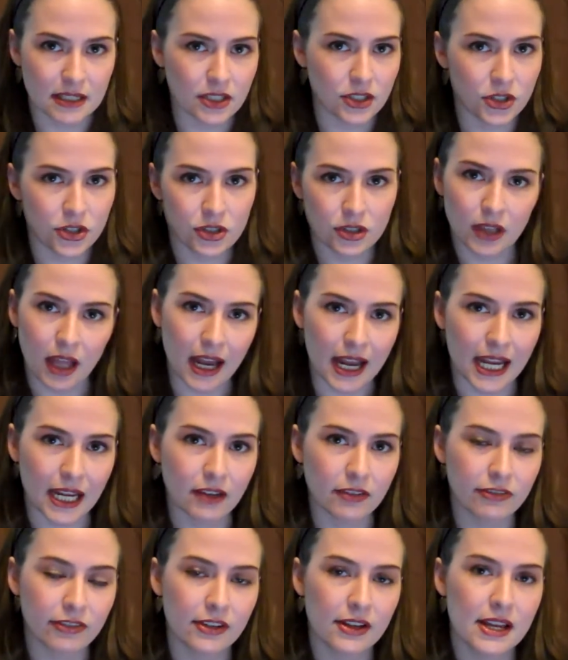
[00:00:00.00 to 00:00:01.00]
in your
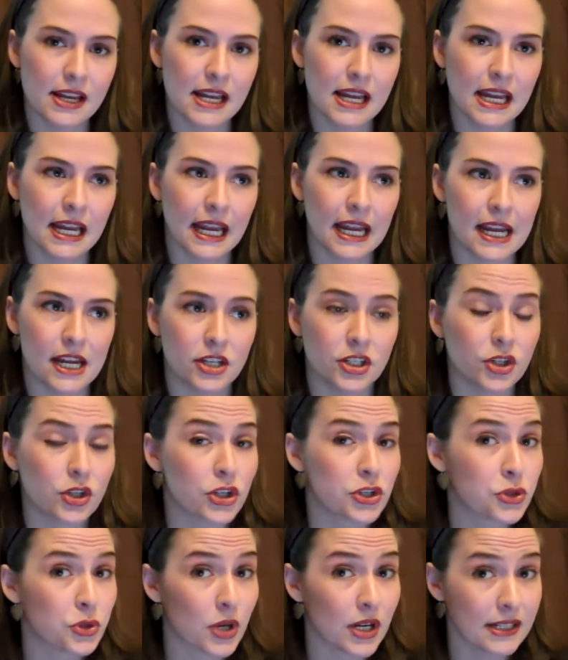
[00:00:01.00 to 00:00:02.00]
life, and
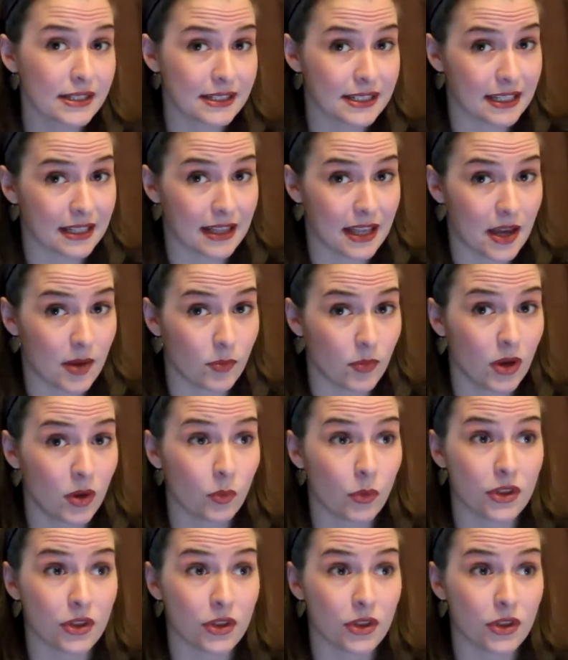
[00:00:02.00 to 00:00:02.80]
you're entrusting them